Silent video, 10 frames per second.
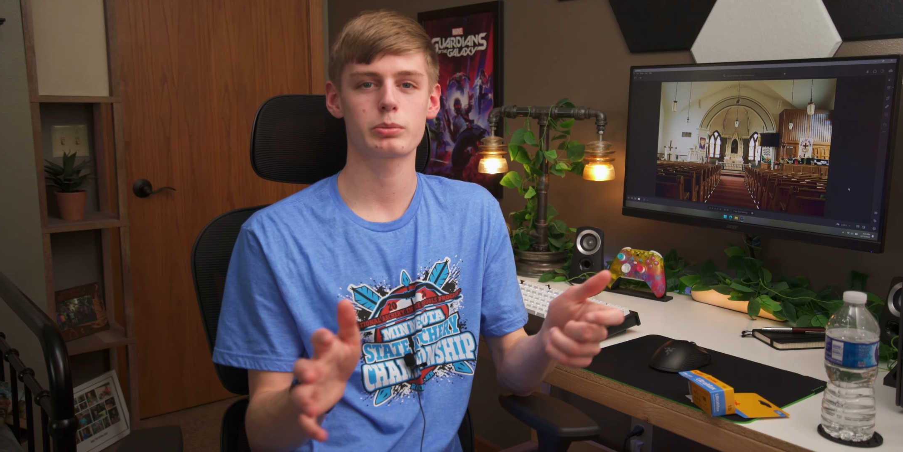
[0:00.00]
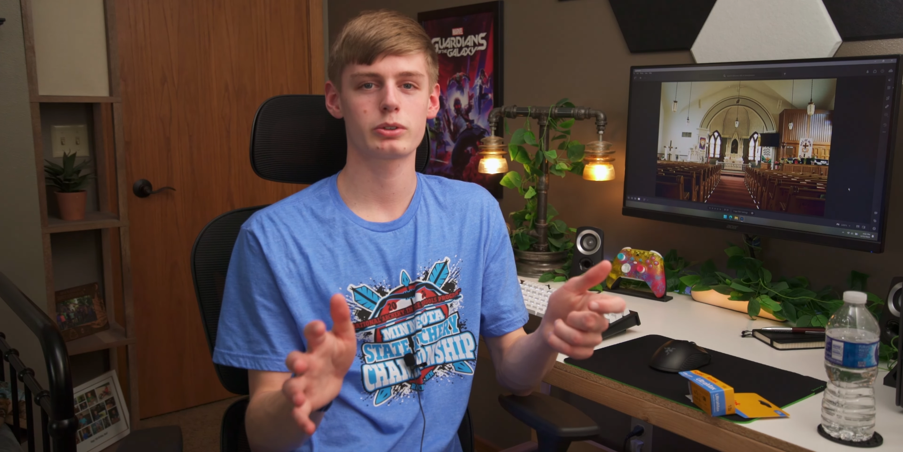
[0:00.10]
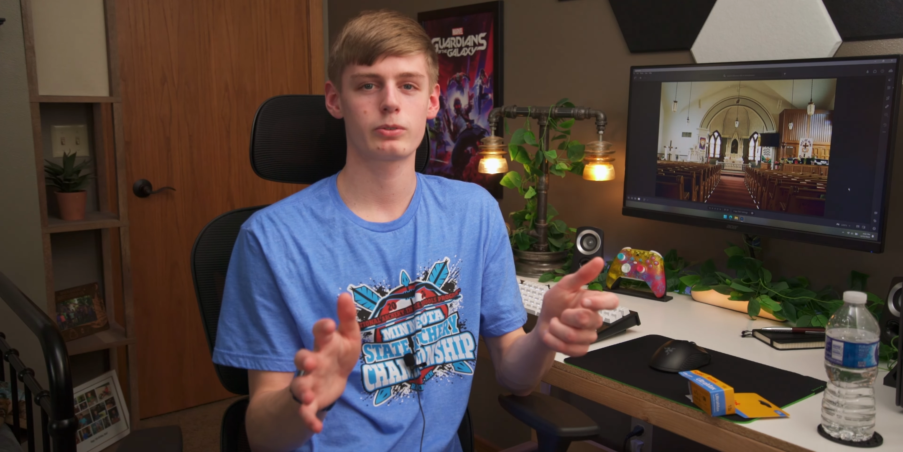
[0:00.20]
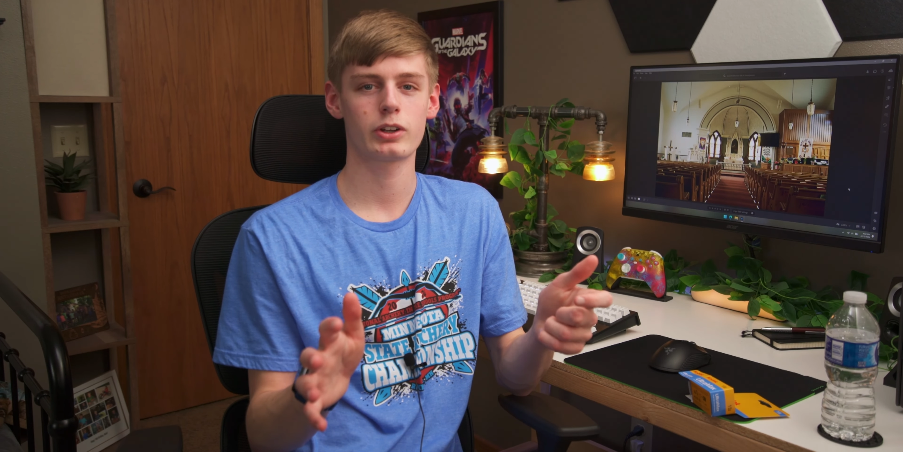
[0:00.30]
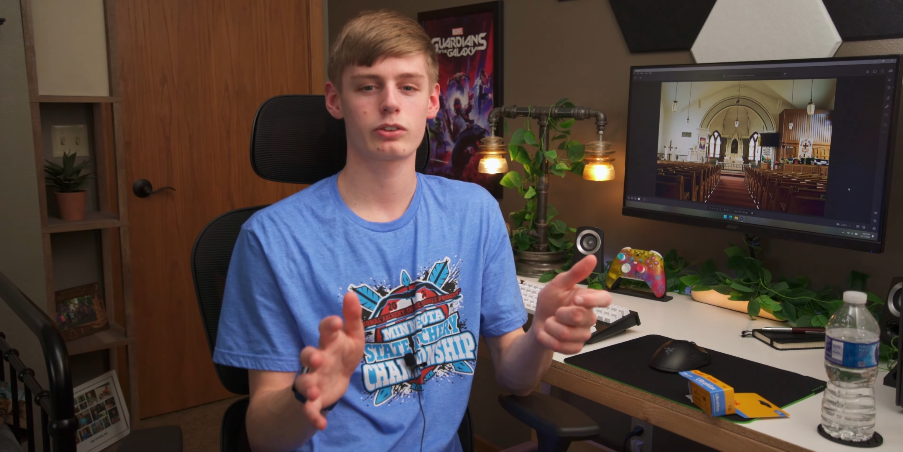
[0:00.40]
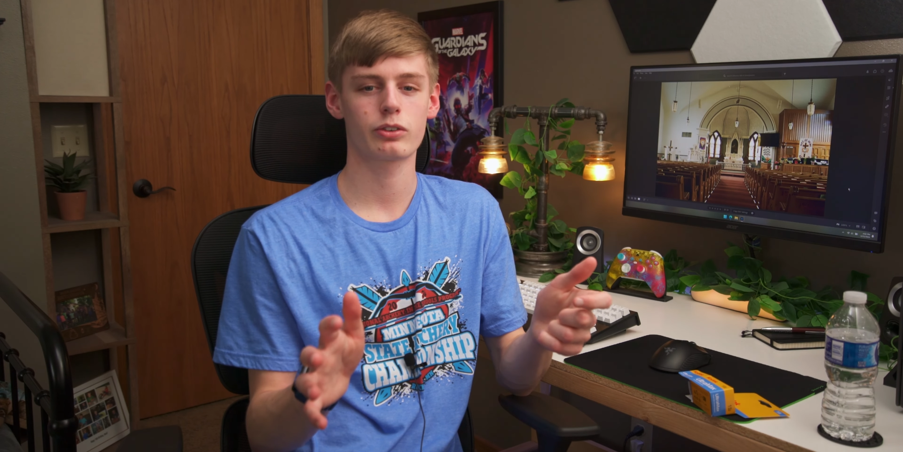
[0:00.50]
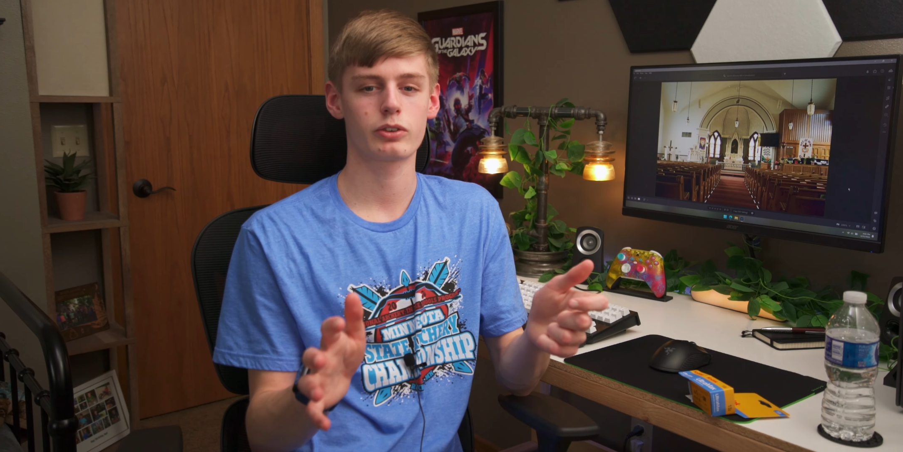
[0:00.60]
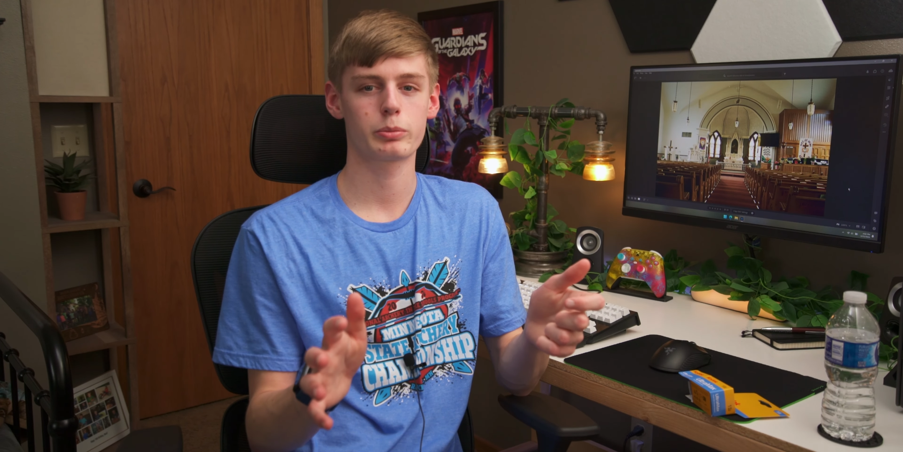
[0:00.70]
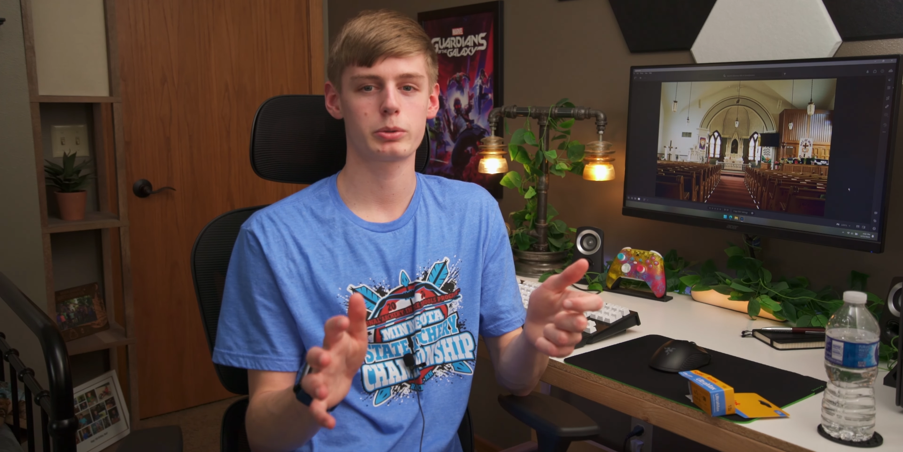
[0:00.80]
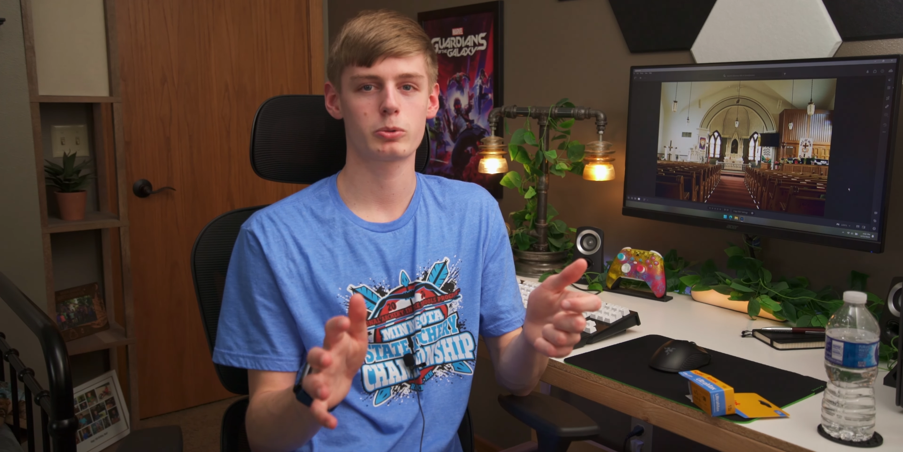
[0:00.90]
able to advance the
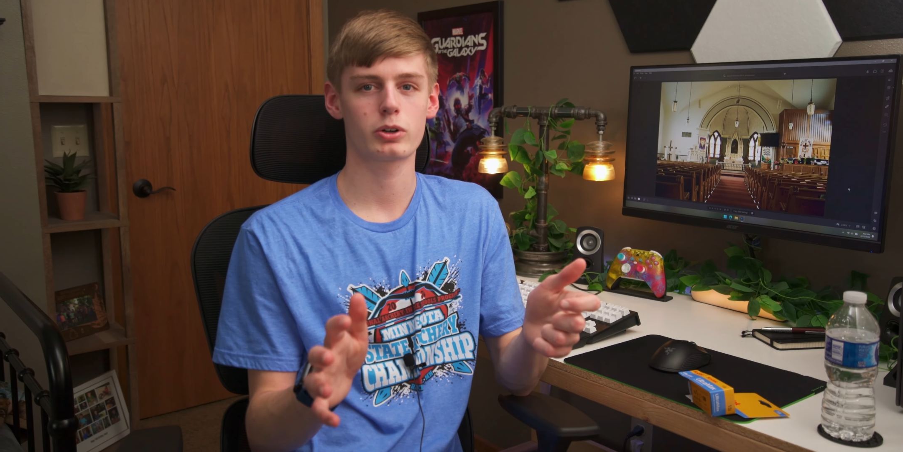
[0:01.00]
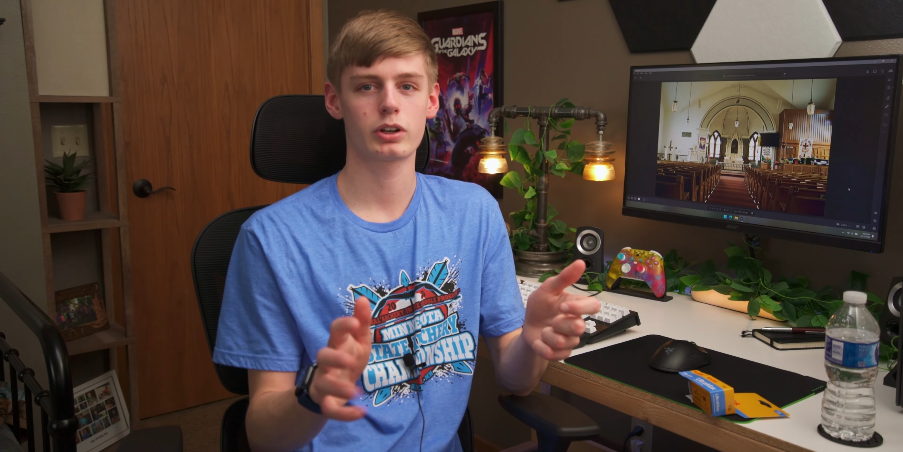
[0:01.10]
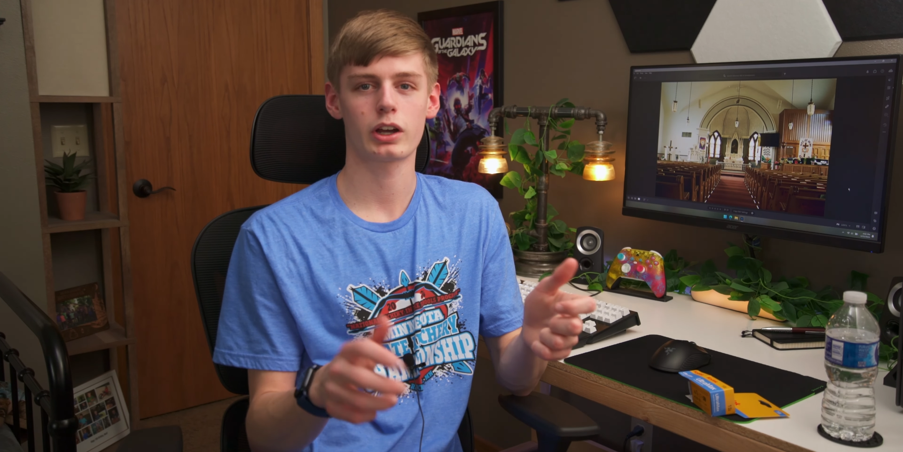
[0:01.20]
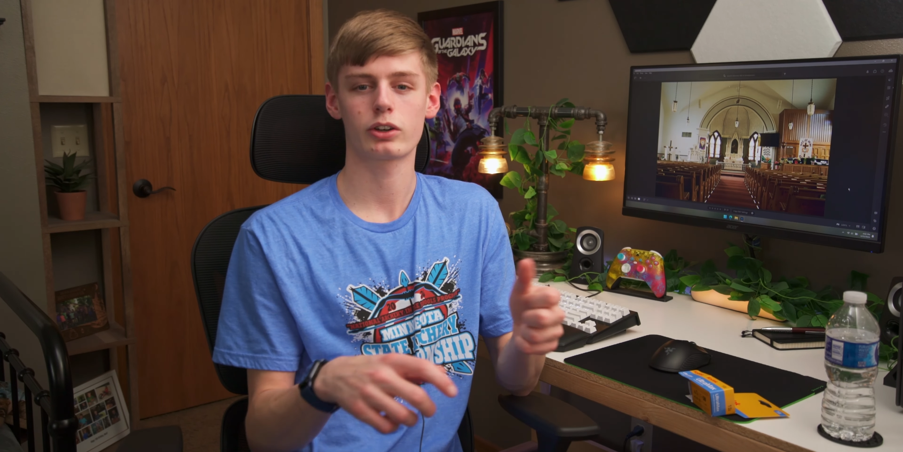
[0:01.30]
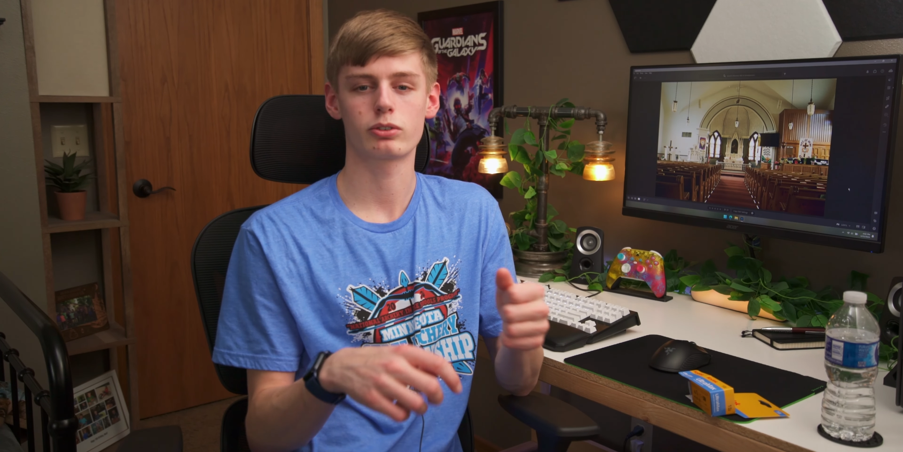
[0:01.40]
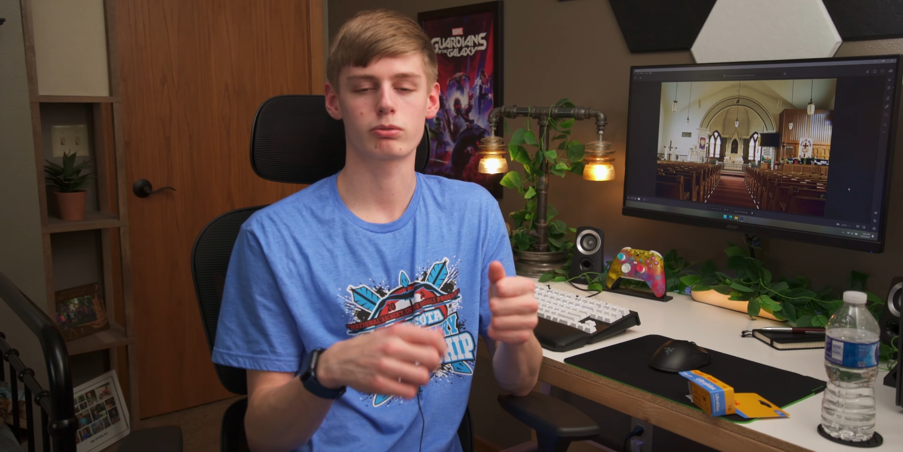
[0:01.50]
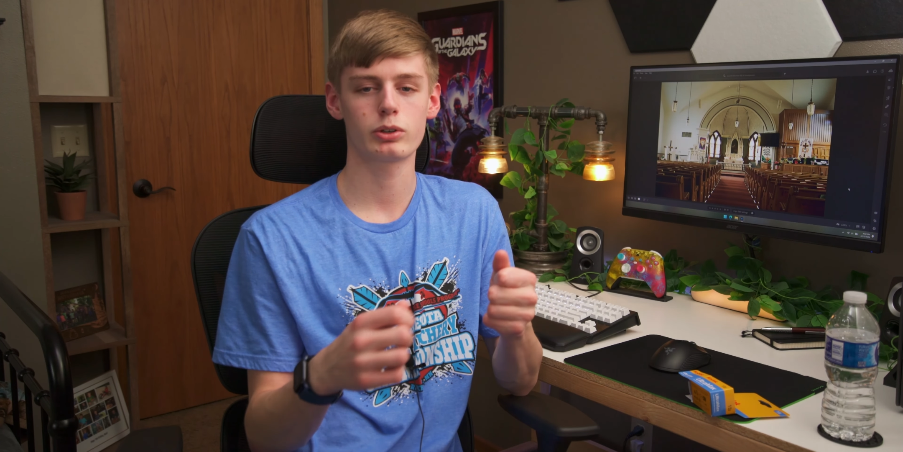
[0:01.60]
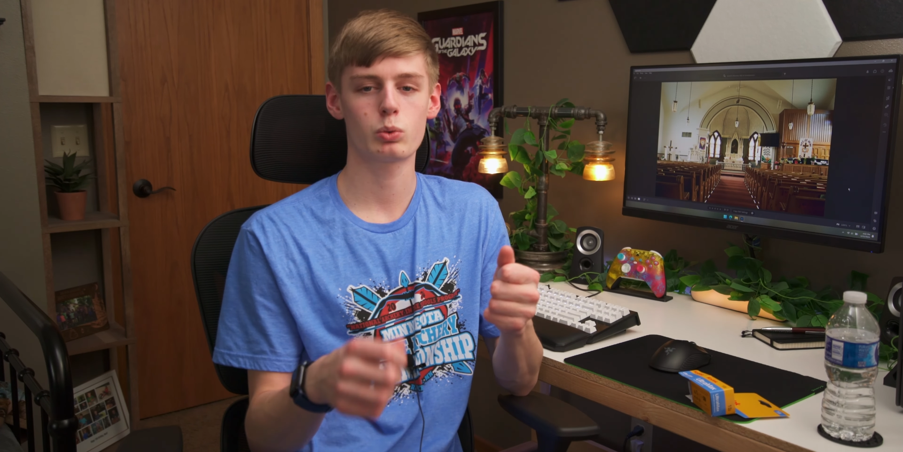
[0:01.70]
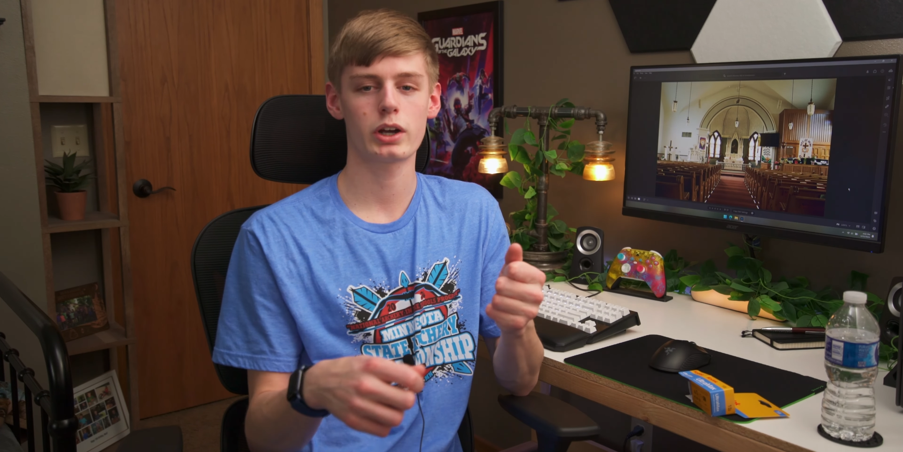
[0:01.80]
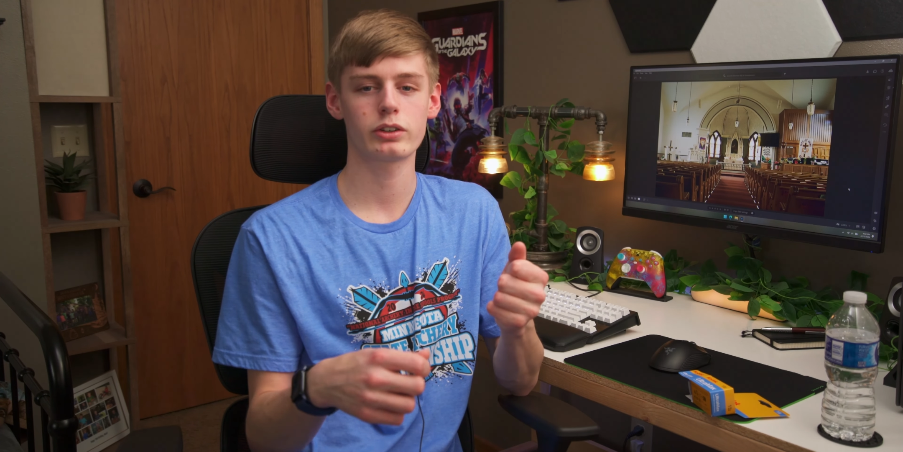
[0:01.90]
film anymore, I had to
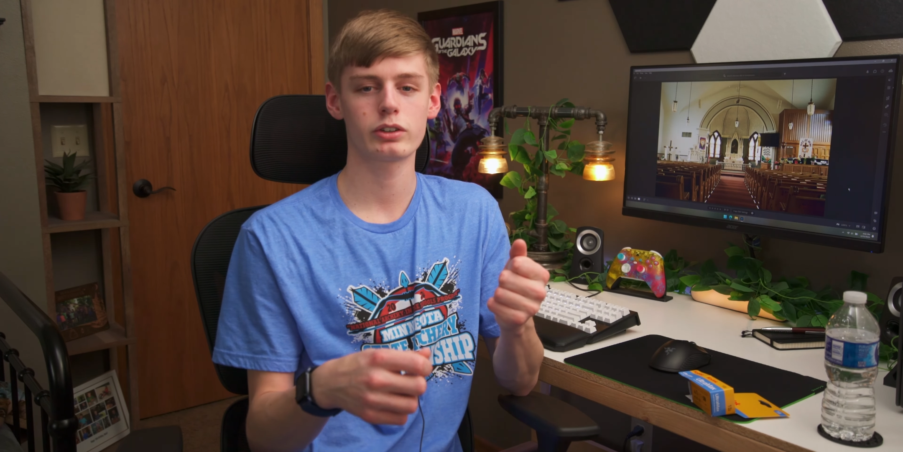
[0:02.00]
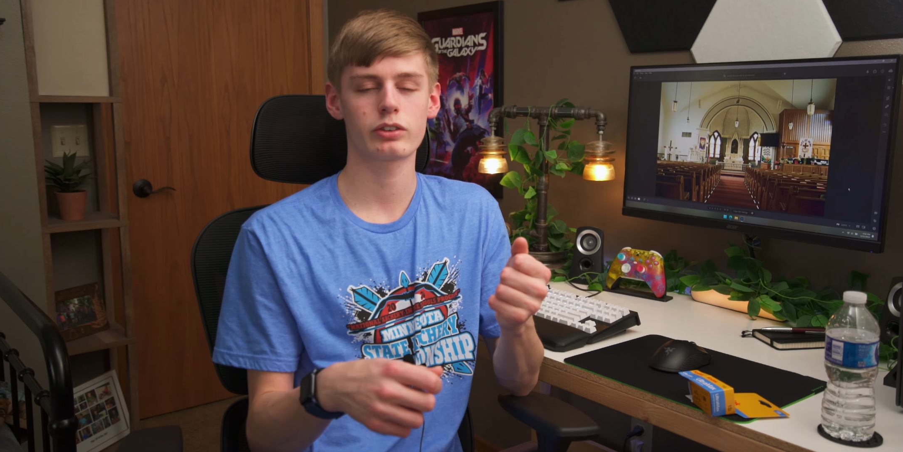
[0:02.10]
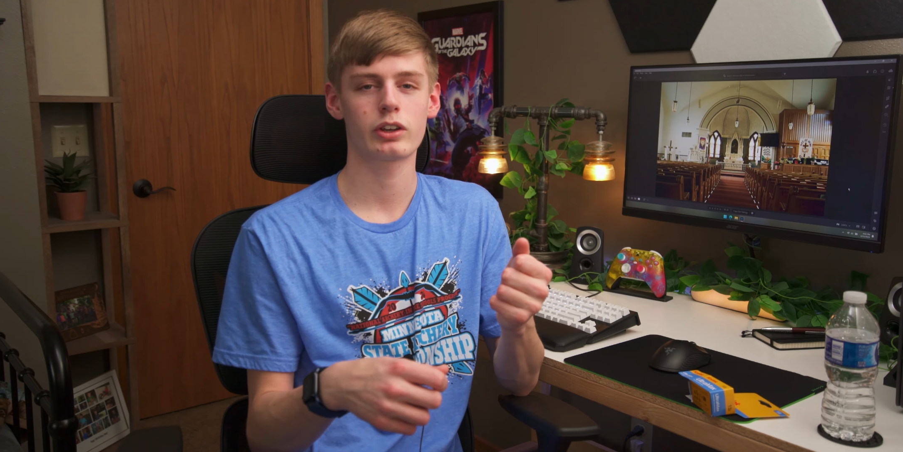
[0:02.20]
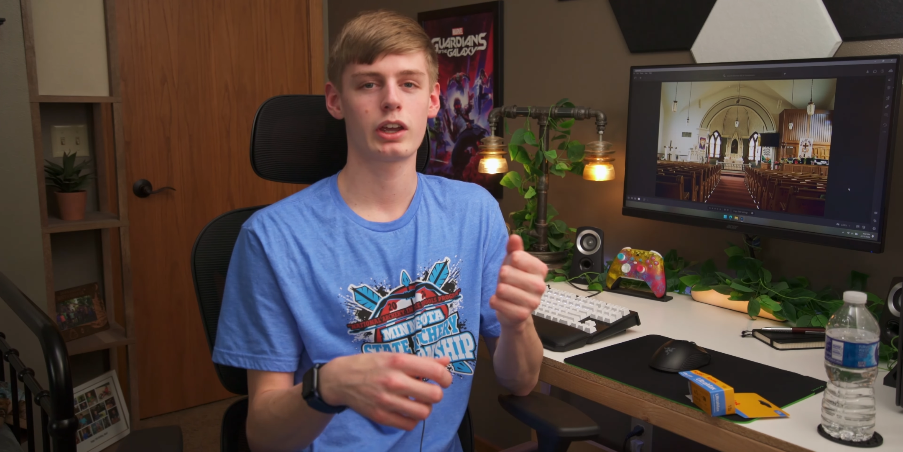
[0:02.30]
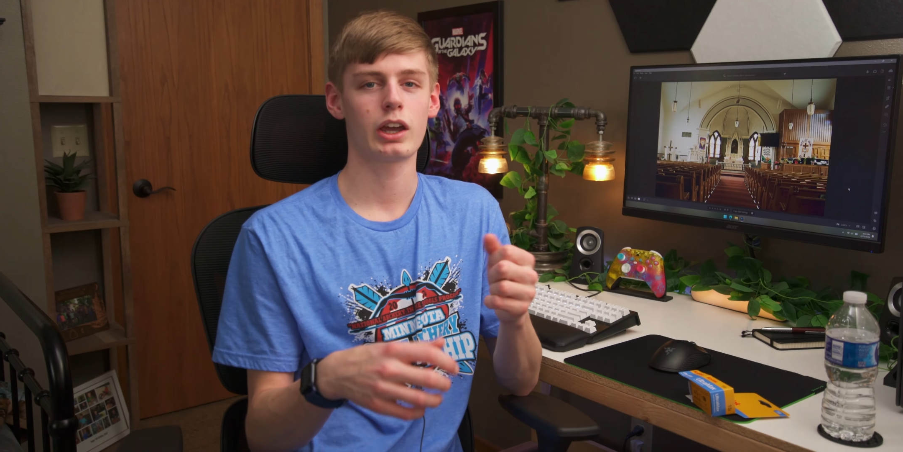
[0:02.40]
rewind it,